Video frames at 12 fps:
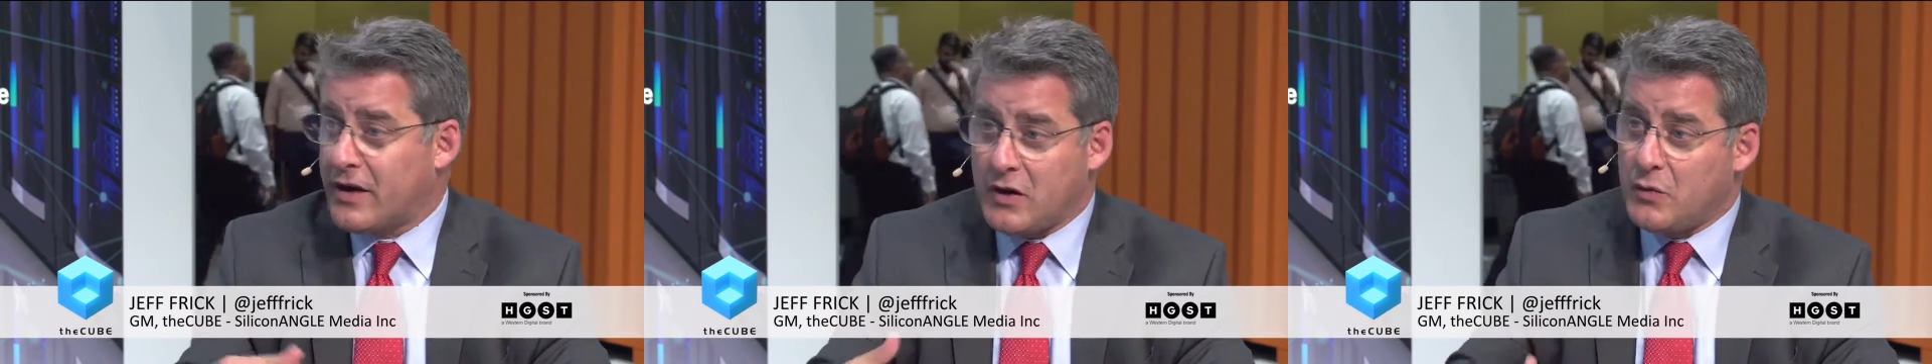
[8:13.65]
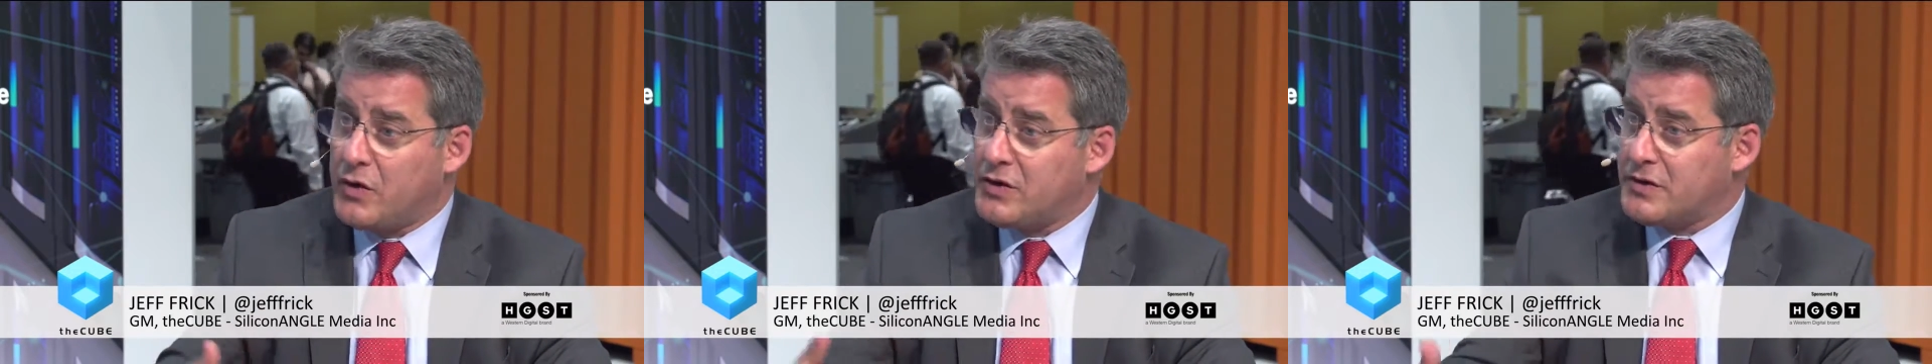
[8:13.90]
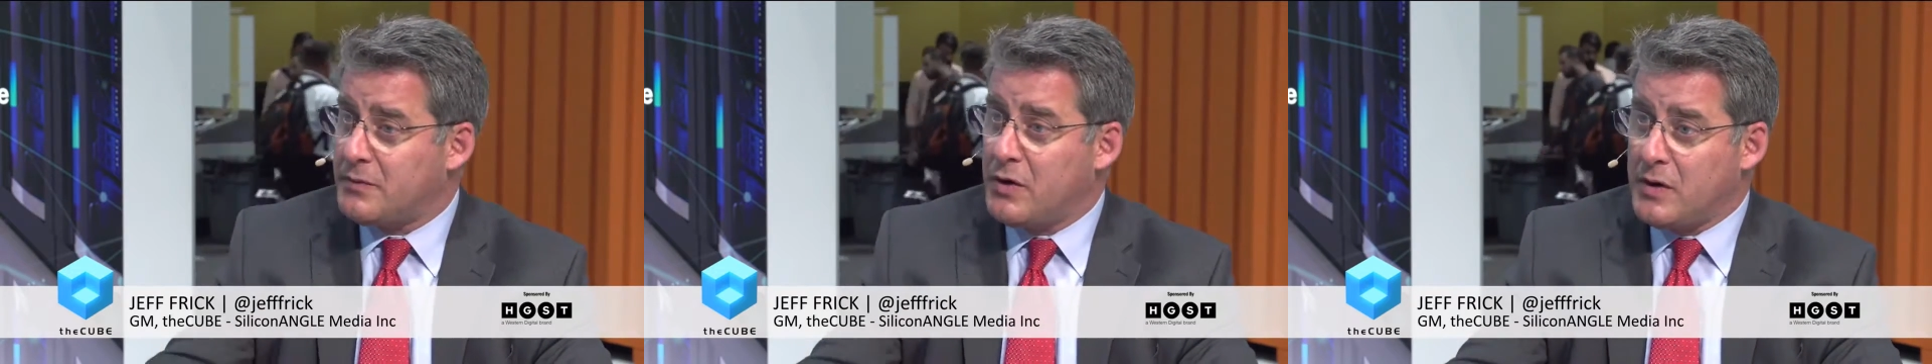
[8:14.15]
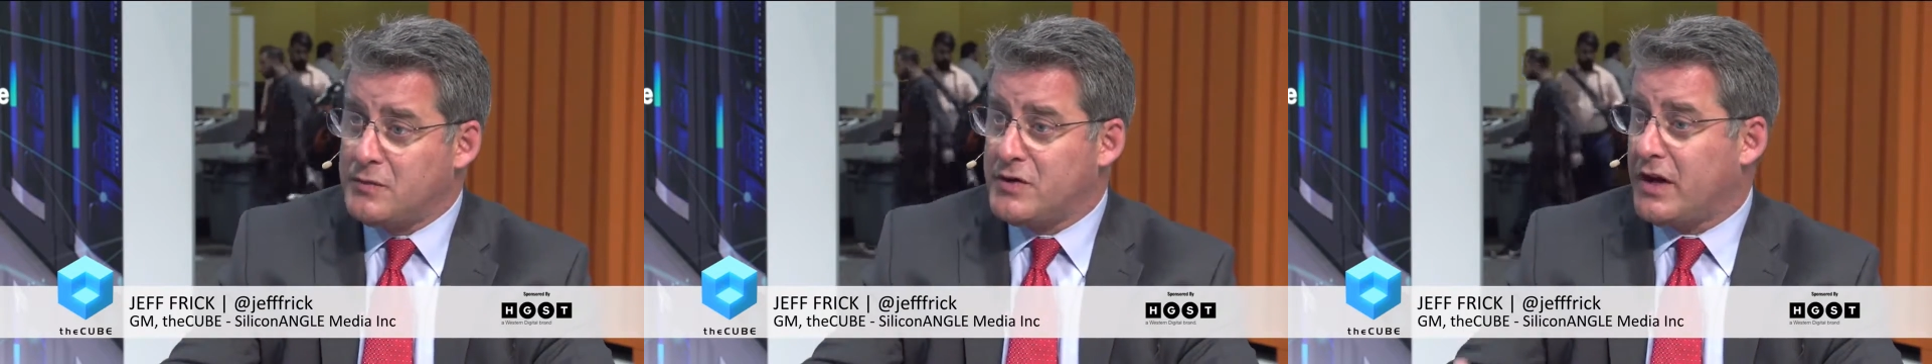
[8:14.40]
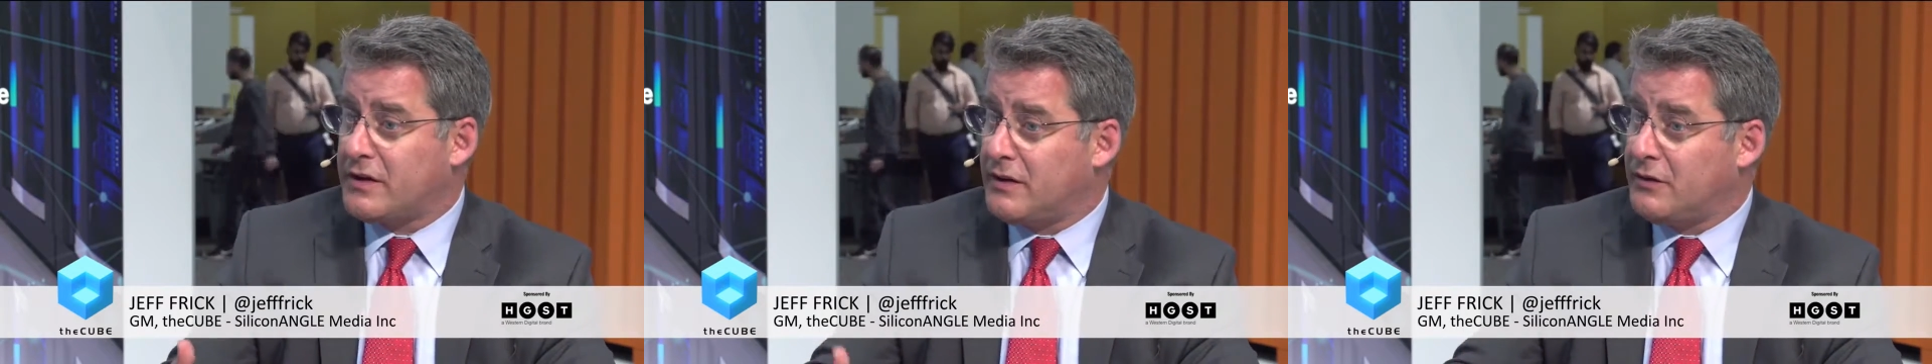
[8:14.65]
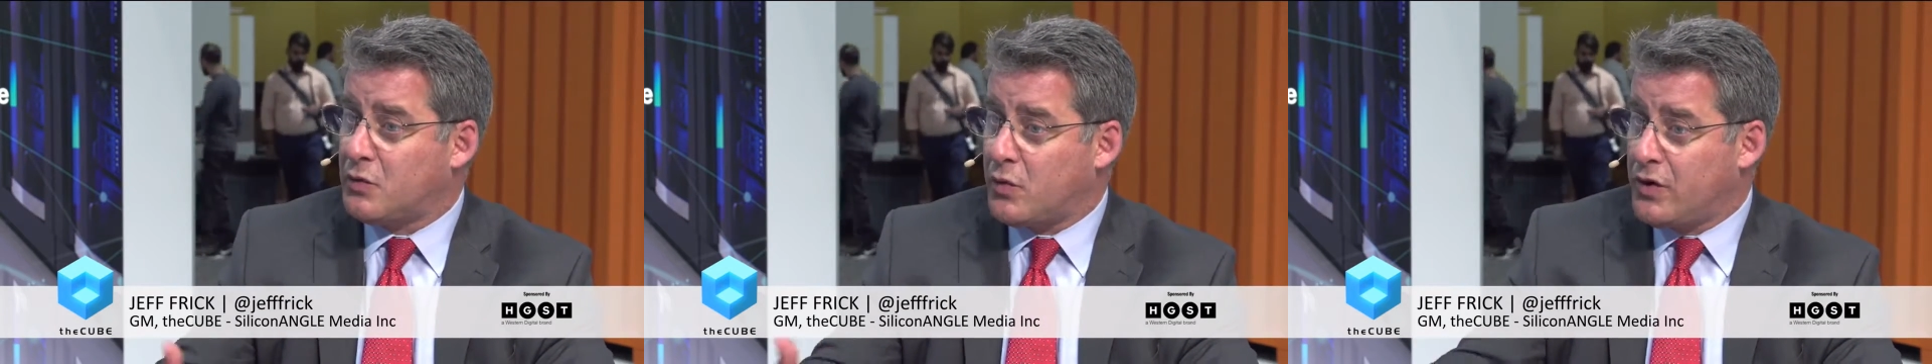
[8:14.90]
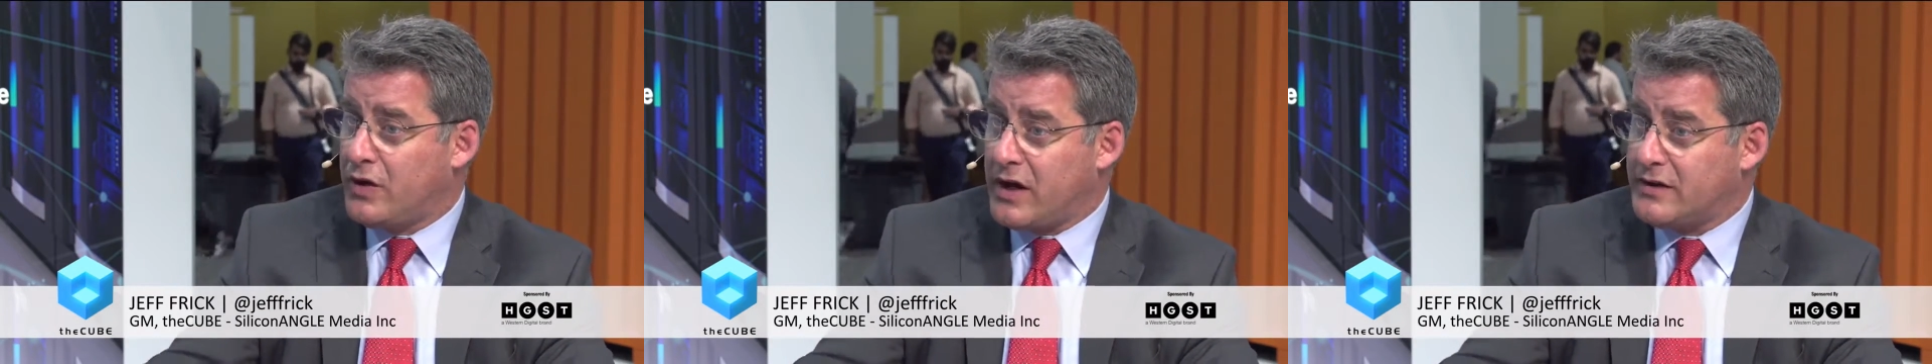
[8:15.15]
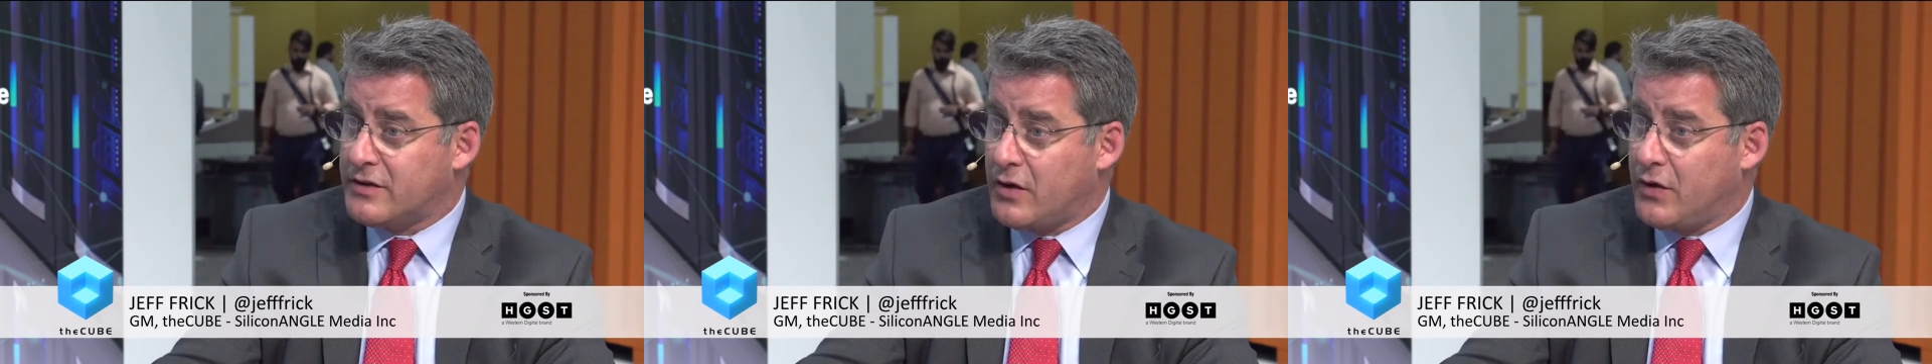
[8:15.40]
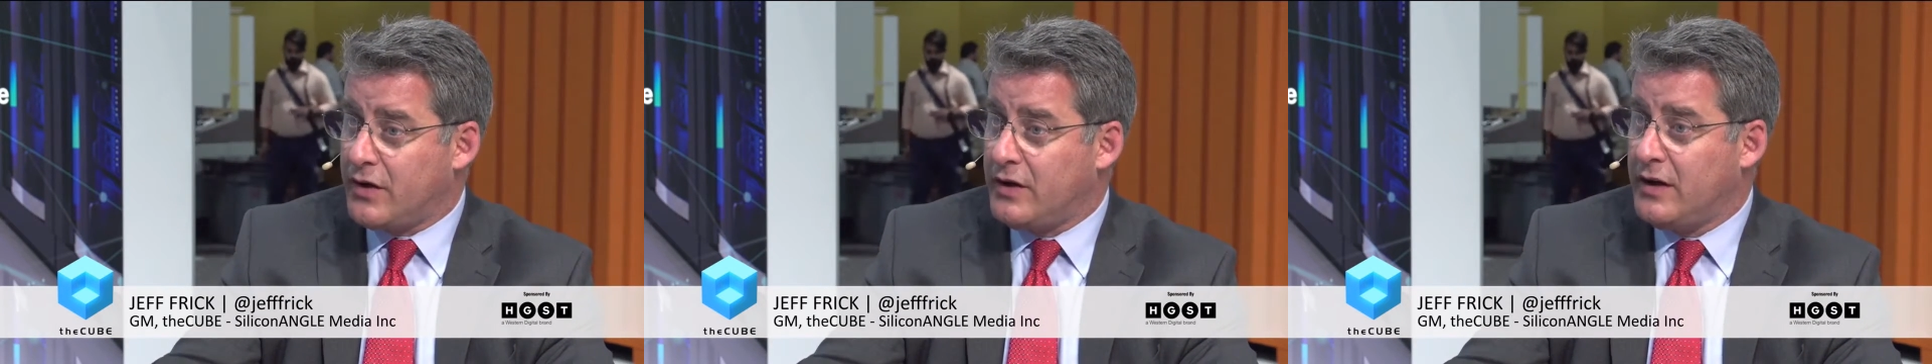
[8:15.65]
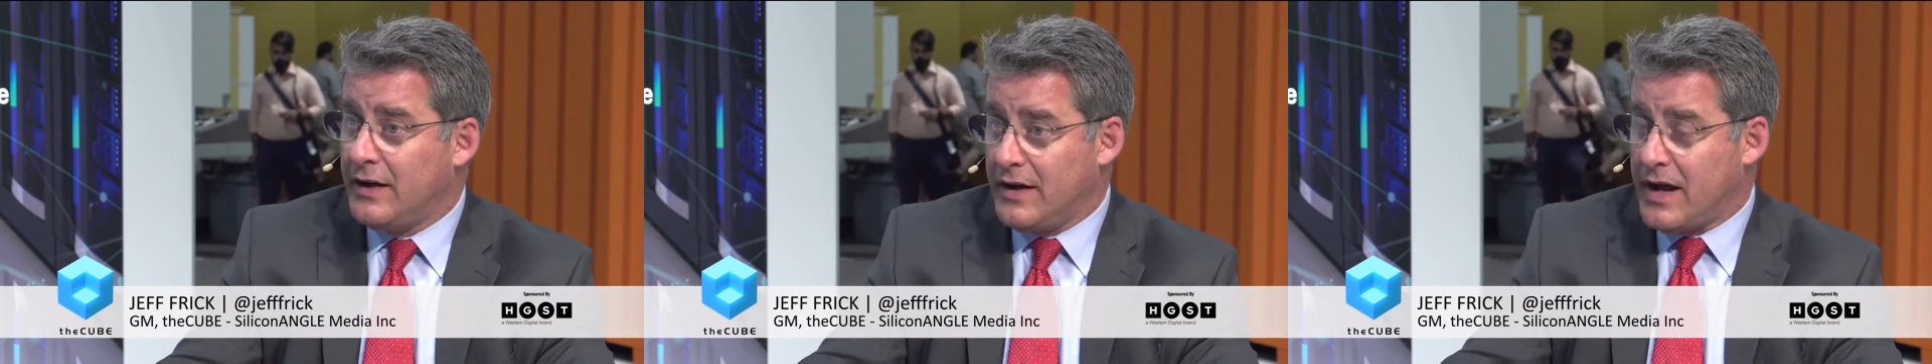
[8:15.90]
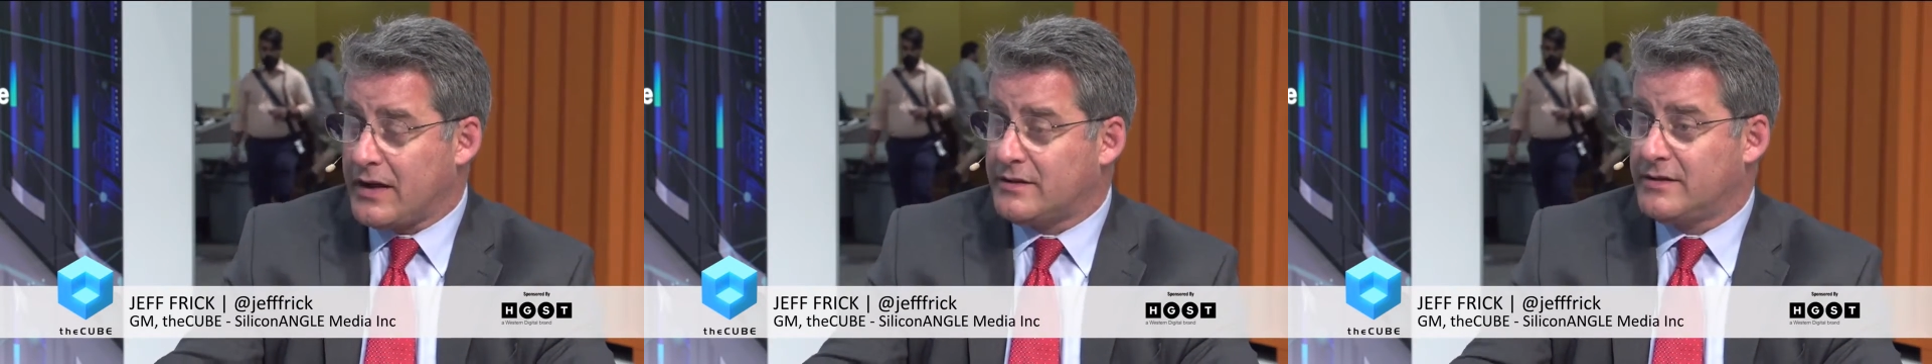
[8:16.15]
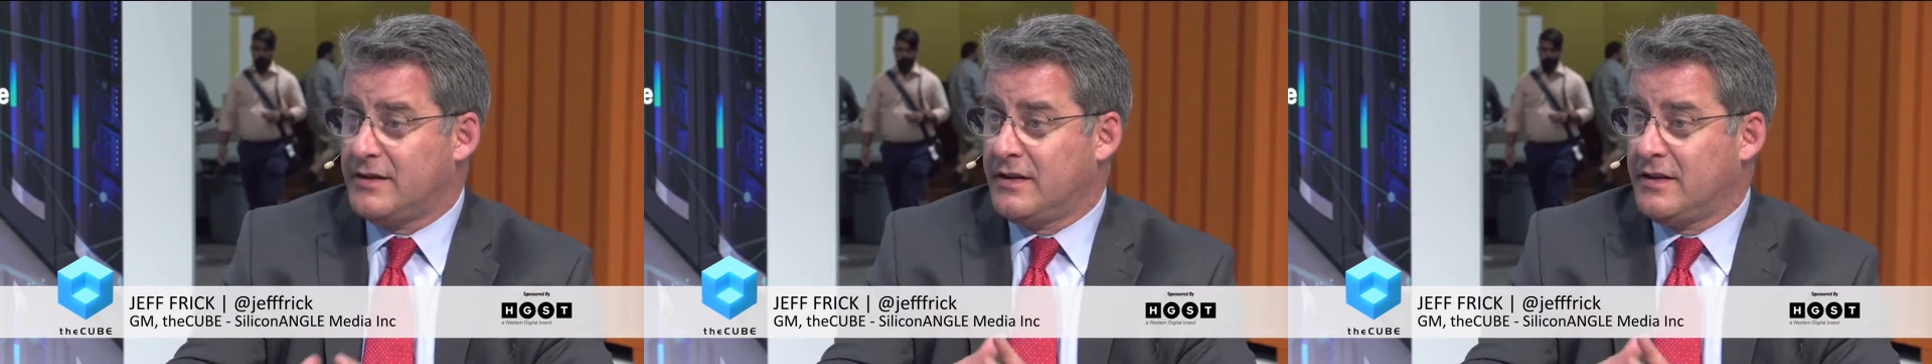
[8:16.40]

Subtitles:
kind of what are some of your objectives? Where are you guys going next?